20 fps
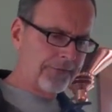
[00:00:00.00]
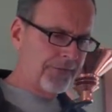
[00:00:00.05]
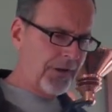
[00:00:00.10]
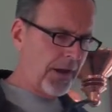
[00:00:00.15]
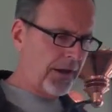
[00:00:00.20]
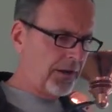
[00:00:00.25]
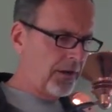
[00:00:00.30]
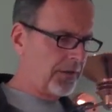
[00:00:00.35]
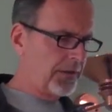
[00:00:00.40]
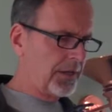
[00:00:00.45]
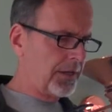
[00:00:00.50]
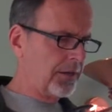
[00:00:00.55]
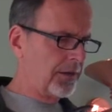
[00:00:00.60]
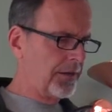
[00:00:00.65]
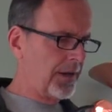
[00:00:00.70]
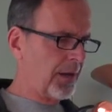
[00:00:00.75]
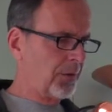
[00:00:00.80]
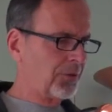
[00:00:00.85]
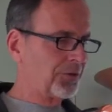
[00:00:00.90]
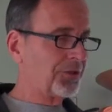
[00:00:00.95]
find on the
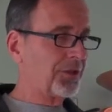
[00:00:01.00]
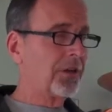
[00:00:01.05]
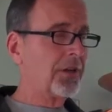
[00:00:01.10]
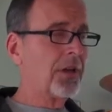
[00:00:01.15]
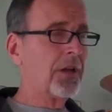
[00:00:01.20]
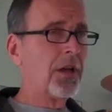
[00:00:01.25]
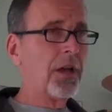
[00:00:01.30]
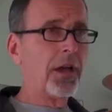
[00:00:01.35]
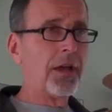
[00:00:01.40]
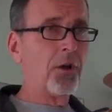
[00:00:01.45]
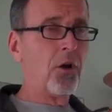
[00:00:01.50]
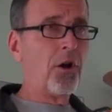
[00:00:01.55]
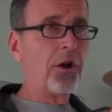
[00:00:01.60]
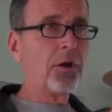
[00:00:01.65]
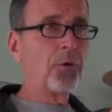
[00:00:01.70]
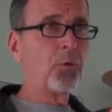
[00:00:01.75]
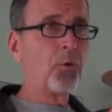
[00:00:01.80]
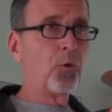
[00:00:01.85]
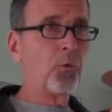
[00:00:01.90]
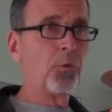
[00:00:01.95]
internet was an
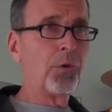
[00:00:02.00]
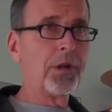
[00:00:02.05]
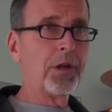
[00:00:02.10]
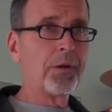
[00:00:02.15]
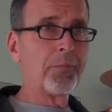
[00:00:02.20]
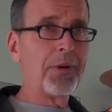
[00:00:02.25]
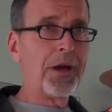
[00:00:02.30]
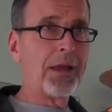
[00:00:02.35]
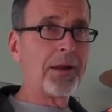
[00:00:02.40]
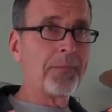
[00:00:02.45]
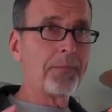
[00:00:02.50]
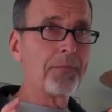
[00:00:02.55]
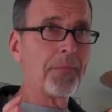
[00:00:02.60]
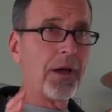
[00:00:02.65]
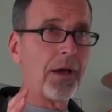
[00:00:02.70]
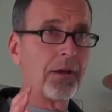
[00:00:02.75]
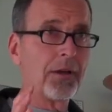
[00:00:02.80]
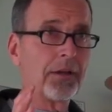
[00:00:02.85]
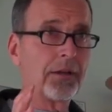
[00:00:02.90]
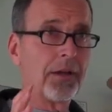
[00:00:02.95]
article written about
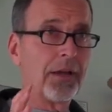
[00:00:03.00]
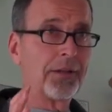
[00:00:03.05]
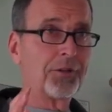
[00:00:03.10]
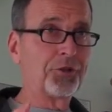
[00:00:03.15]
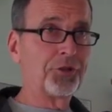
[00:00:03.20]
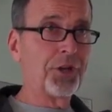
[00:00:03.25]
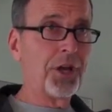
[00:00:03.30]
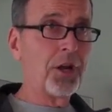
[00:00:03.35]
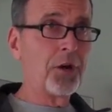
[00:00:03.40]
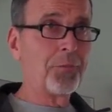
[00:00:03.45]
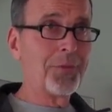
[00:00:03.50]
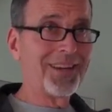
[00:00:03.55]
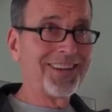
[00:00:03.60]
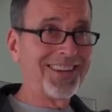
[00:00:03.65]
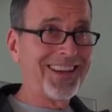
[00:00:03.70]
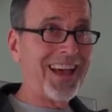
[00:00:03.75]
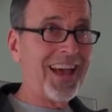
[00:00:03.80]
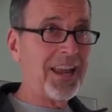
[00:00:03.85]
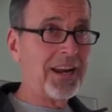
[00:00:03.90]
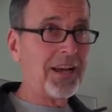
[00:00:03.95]
a
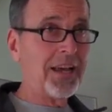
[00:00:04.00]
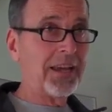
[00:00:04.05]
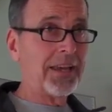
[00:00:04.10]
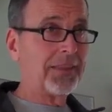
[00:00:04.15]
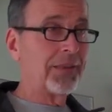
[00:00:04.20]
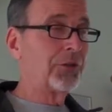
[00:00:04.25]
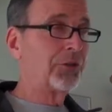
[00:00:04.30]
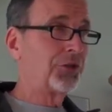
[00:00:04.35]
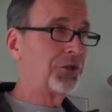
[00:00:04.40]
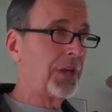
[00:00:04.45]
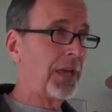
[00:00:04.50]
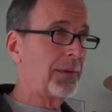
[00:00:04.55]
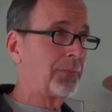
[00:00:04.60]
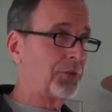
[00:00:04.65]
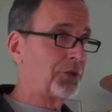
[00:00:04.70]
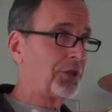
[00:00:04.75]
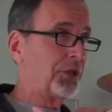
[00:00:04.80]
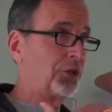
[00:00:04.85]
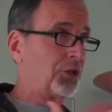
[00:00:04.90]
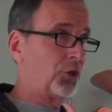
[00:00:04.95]
gentleman kind of like in the same
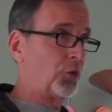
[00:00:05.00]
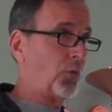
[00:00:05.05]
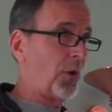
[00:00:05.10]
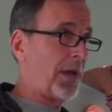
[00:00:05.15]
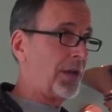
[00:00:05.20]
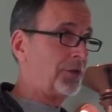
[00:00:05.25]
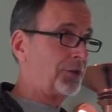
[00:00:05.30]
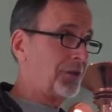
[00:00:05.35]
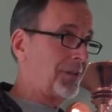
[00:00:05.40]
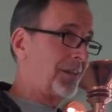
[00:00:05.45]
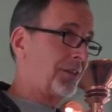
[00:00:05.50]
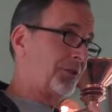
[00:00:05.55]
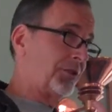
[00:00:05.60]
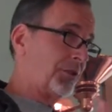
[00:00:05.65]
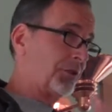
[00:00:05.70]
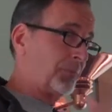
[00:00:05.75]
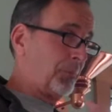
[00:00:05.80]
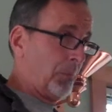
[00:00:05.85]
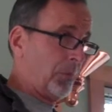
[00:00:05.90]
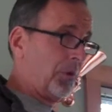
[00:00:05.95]
situation as
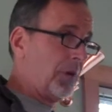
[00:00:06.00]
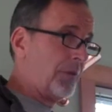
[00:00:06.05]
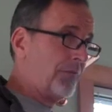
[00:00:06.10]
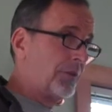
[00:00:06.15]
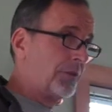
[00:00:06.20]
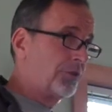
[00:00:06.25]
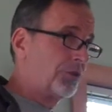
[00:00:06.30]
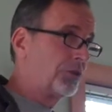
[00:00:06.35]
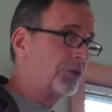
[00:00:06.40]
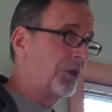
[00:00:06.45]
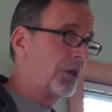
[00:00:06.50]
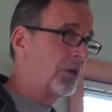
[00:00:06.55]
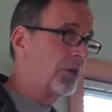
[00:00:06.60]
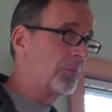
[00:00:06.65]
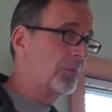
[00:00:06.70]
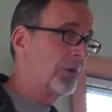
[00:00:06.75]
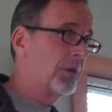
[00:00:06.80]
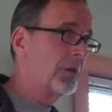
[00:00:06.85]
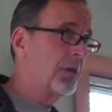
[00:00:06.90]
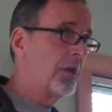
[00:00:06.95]
this previous
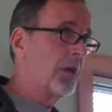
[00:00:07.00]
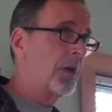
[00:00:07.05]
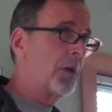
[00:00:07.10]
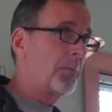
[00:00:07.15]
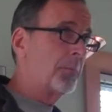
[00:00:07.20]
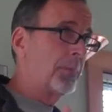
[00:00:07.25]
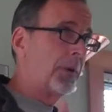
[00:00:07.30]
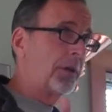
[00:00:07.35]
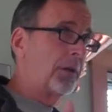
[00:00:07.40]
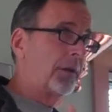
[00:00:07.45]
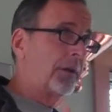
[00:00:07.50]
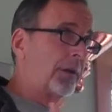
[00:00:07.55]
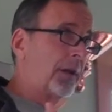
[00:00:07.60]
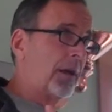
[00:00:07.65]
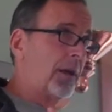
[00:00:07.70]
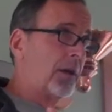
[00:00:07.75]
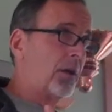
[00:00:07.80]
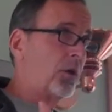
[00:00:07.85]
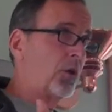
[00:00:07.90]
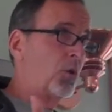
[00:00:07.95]
gentleman, but
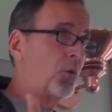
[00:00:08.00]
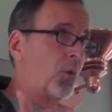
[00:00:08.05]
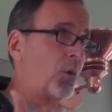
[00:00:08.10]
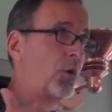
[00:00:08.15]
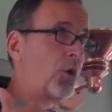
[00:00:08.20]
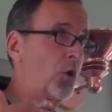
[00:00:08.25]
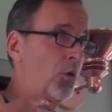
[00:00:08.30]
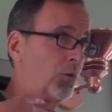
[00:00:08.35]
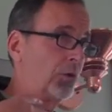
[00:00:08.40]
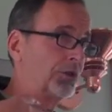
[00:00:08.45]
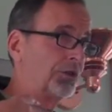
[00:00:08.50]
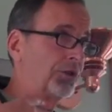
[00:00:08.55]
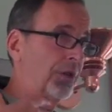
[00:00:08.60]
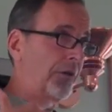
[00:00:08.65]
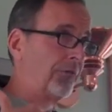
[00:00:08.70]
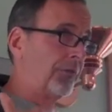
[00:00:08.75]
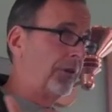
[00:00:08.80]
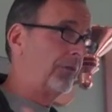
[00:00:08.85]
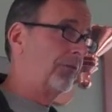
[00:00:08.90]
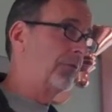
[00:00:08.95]
who was
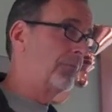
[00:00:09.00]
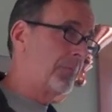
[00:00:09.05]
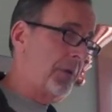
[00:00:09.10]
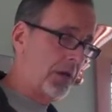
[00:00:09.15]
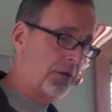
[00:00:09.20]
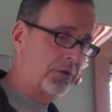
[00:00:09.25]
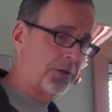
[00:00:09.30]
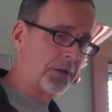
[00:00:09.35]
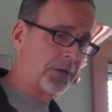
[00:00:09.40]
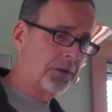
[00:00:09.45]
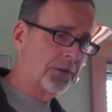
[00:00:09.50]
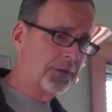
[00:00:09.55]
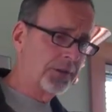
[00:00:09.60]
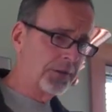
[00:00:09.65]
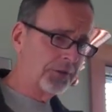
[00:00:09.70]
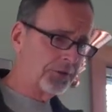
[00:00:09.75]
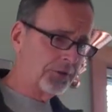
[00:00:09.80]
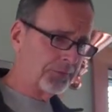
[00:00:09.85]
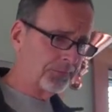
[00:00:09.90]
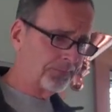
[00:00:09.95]
suffering from mental
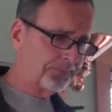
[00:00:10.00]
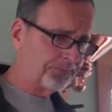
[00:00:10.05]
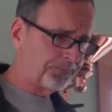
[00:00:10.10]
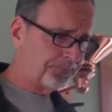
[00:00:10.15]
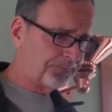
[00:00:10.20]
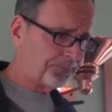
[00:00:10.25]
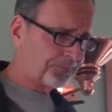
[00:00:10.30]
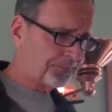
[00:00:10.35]
illness.